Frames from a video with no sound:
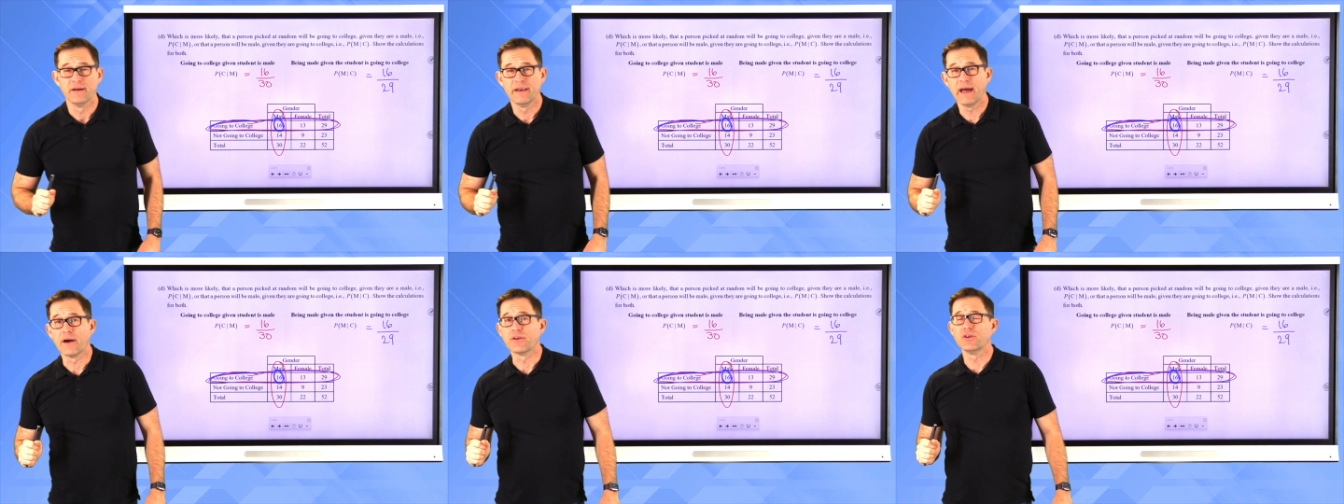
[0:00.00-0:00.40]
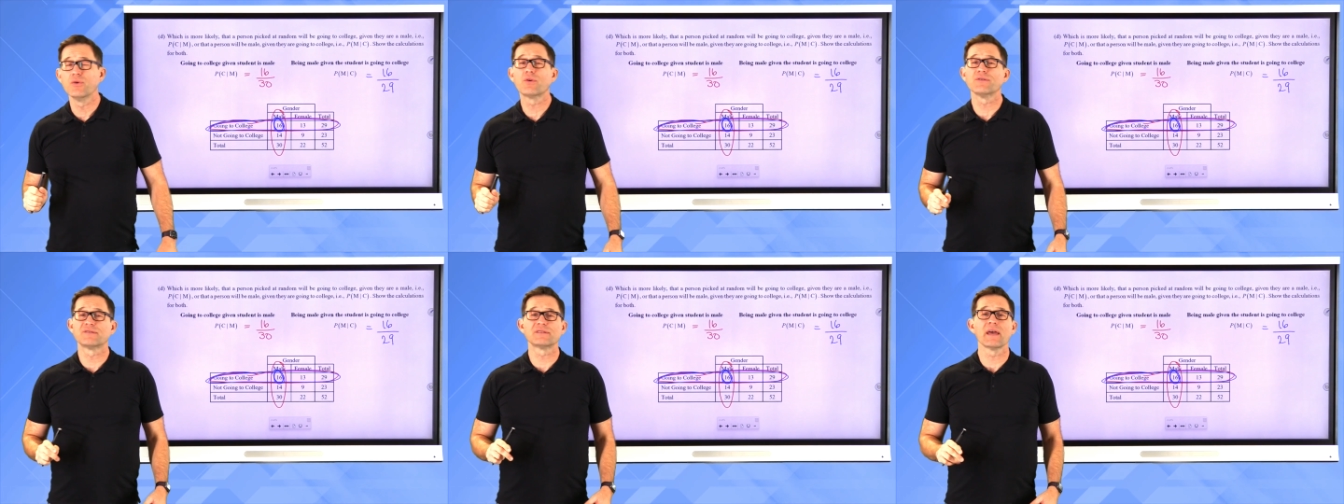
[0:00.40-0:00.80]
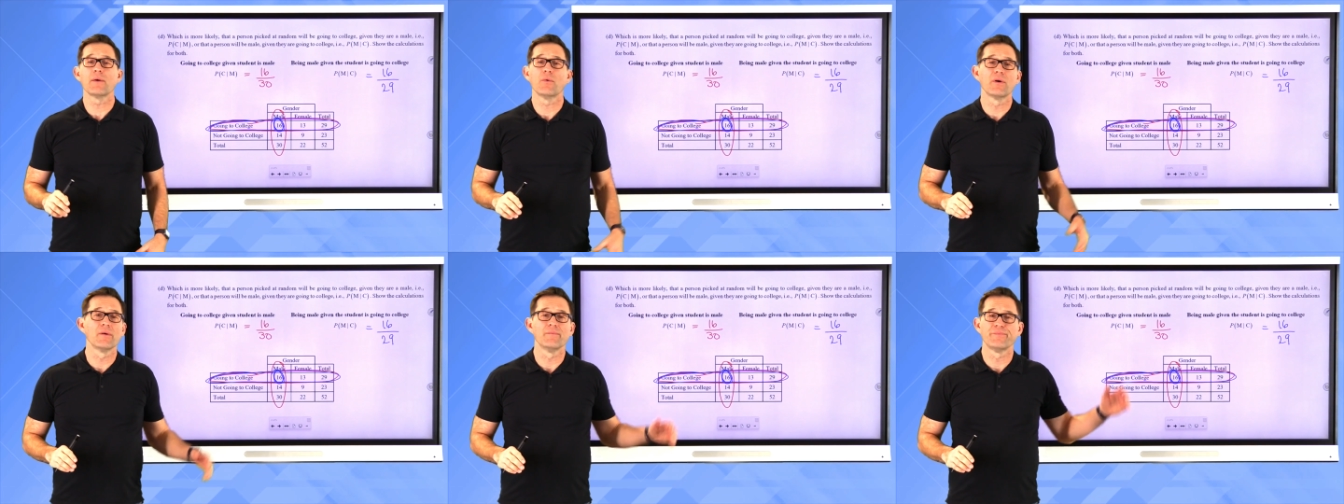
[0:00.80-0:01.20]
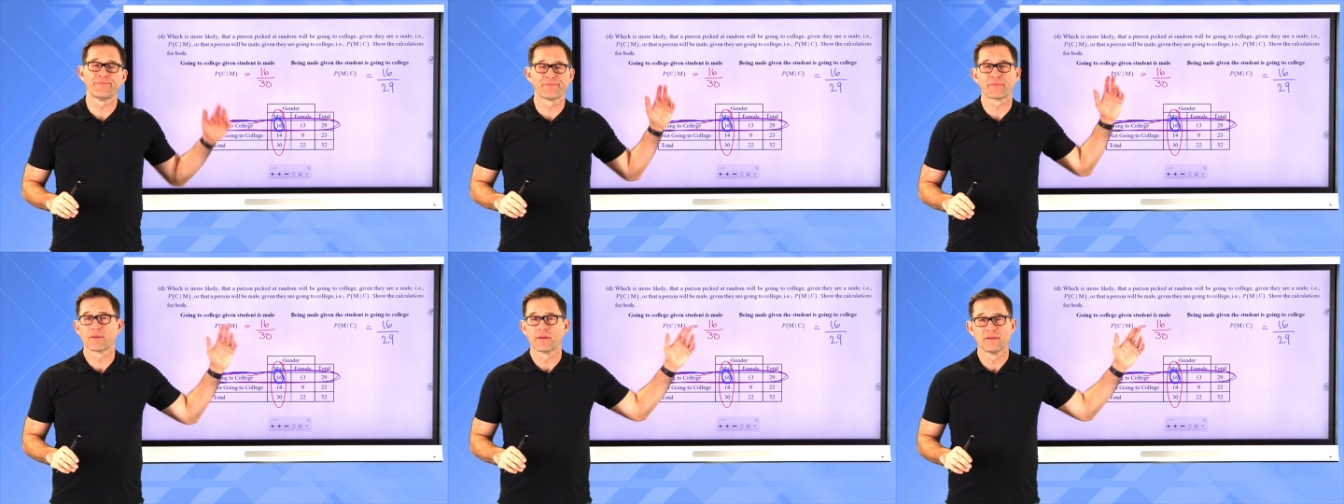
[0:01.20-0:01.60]
Now, you could say, well,
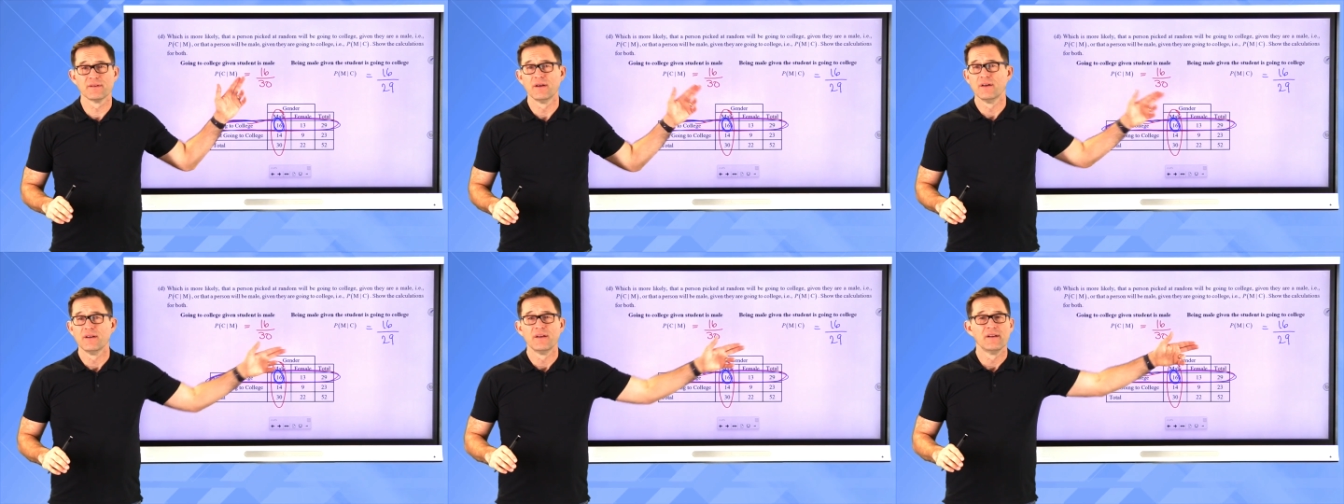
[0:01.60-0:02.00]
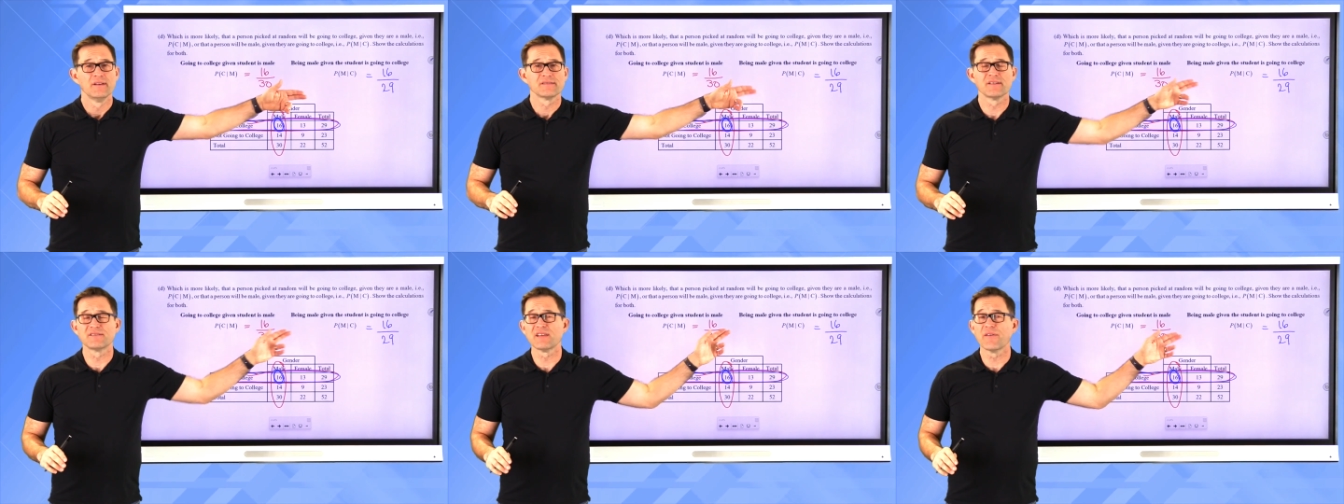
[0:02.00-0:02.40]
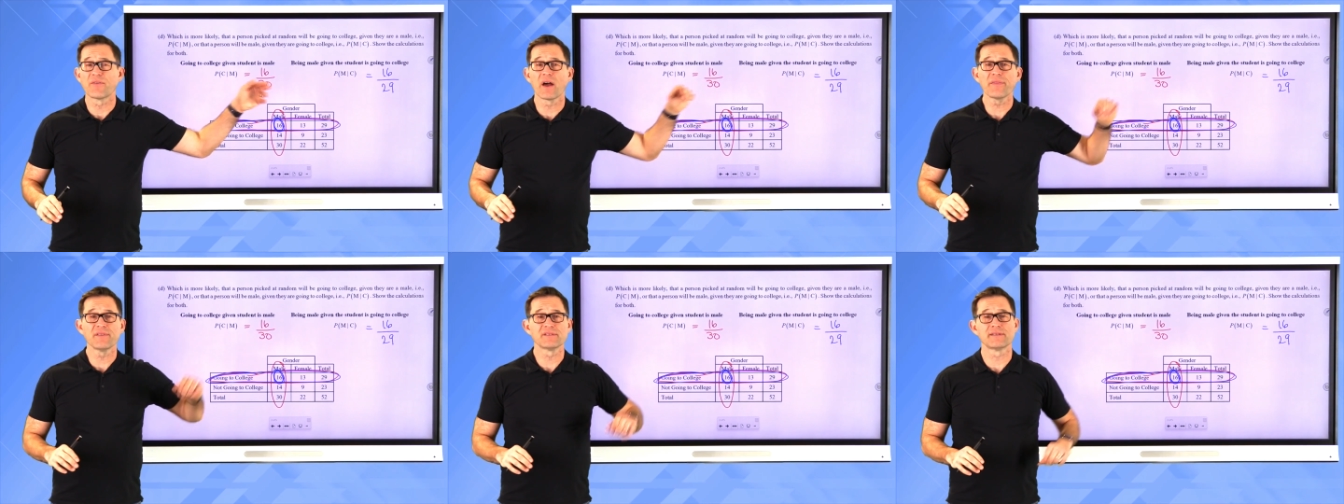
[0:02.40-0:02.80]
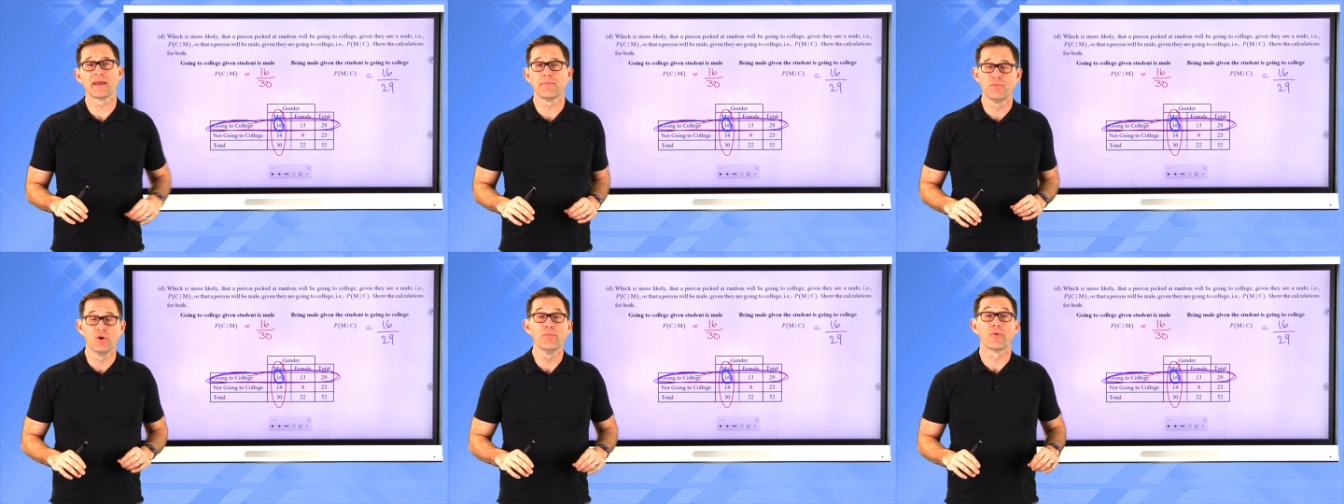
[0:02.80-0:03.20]
since they've got the
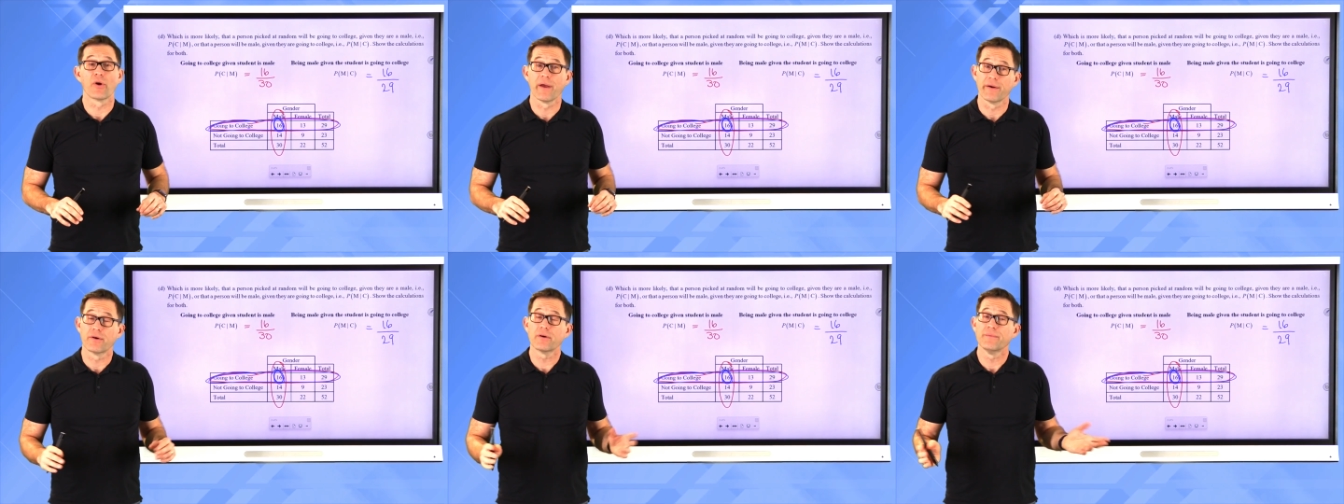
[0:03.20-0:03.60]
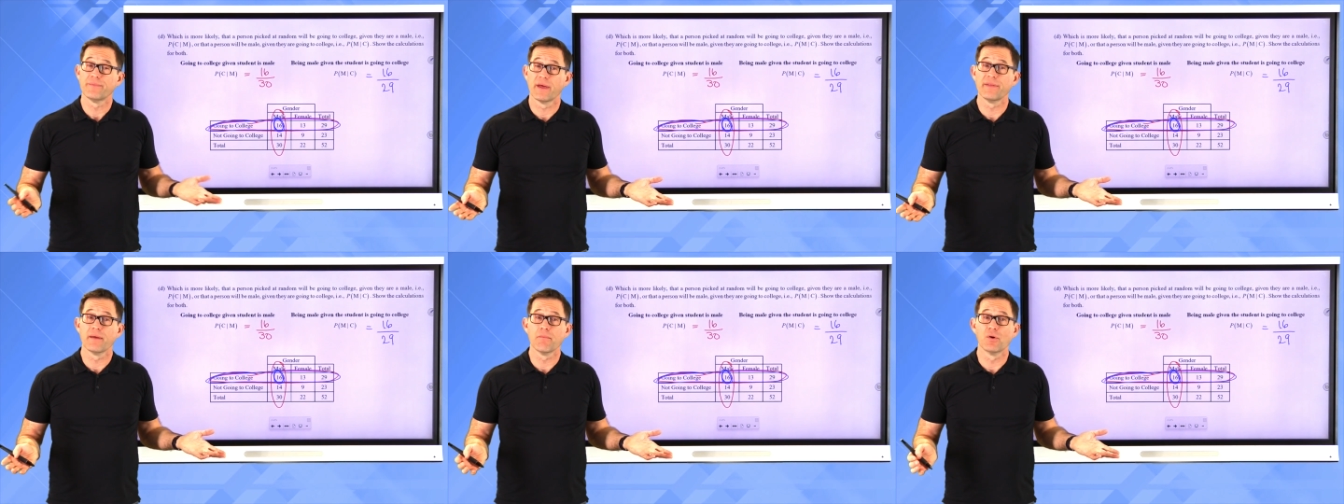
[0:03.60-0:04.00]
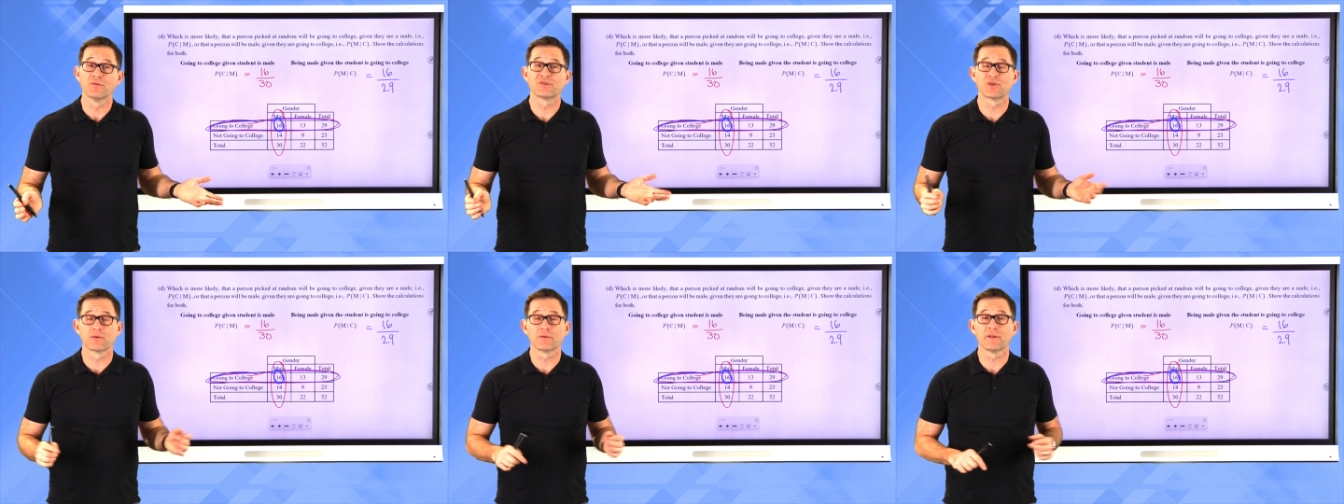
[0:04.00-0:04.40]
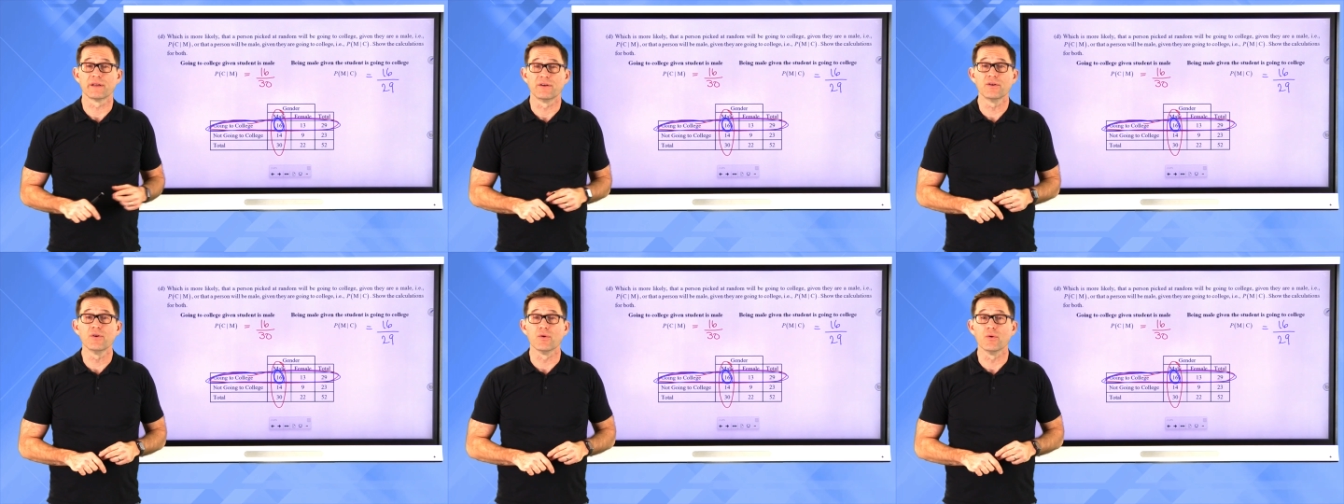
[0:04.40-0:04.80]
same numerator, and they most certainly
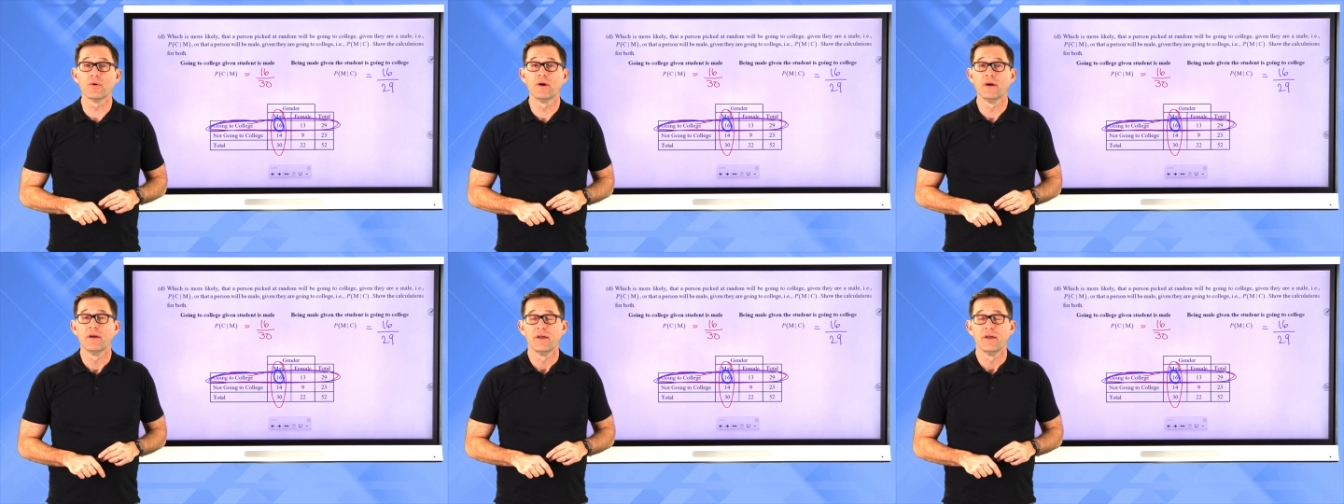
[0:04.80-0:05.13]
do,